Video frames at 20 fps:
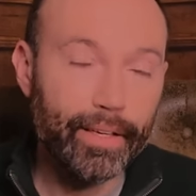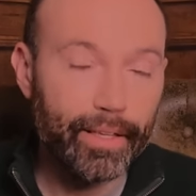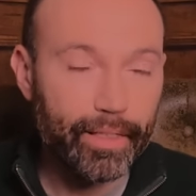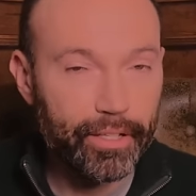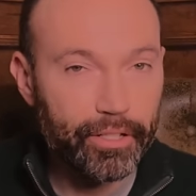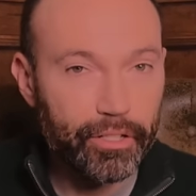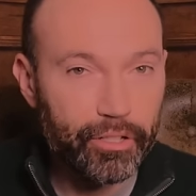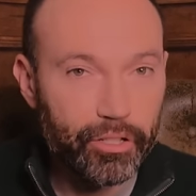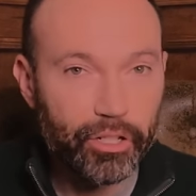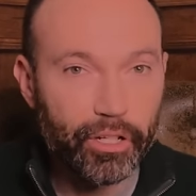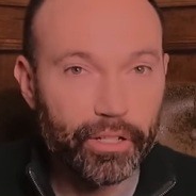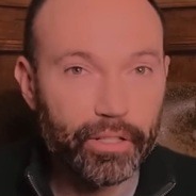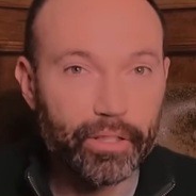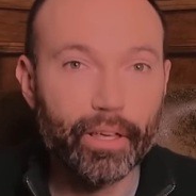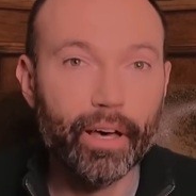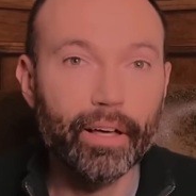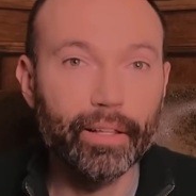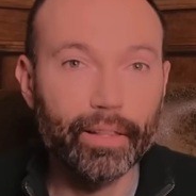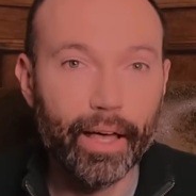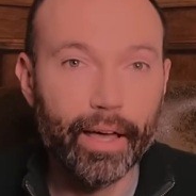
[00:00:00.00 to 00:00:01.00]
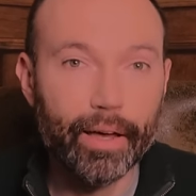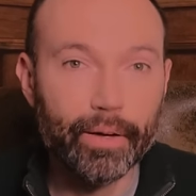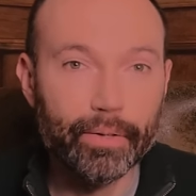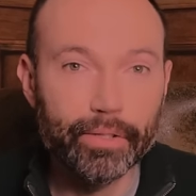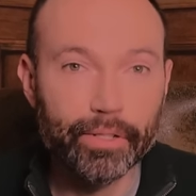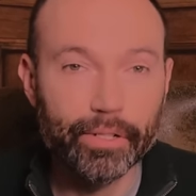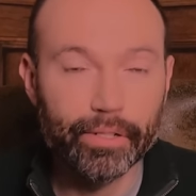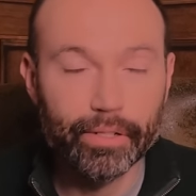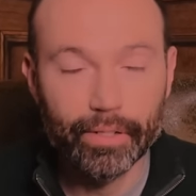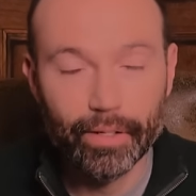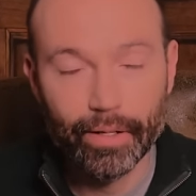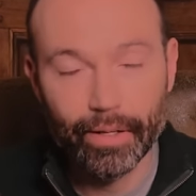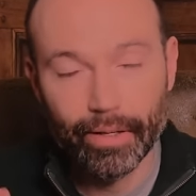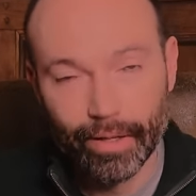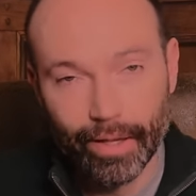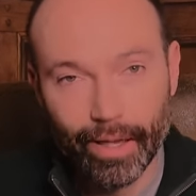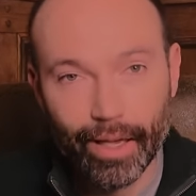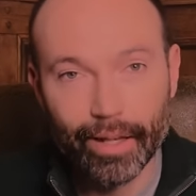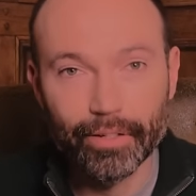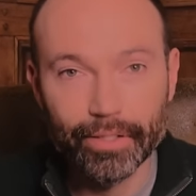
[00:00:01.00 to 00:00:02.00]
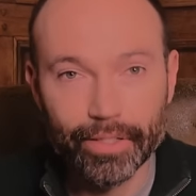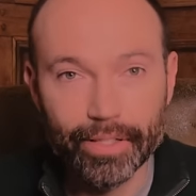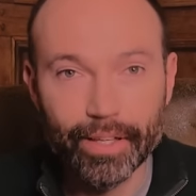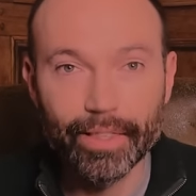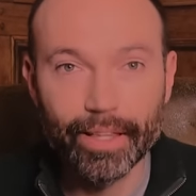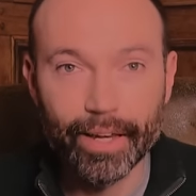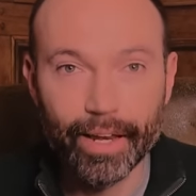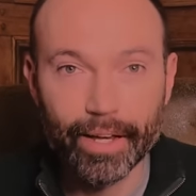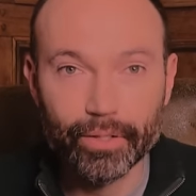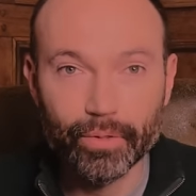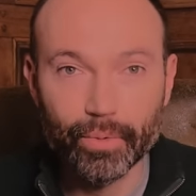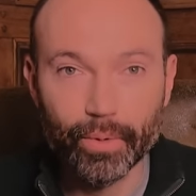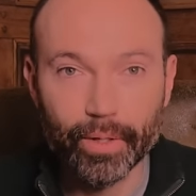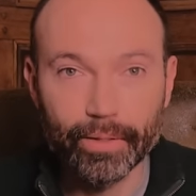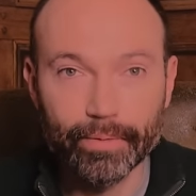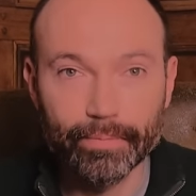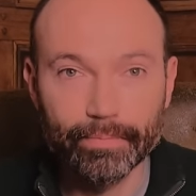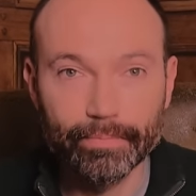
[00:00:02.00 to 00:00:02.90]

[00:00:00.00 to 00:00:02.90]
This is Just Thought Lounge, and I'll see you in the next one.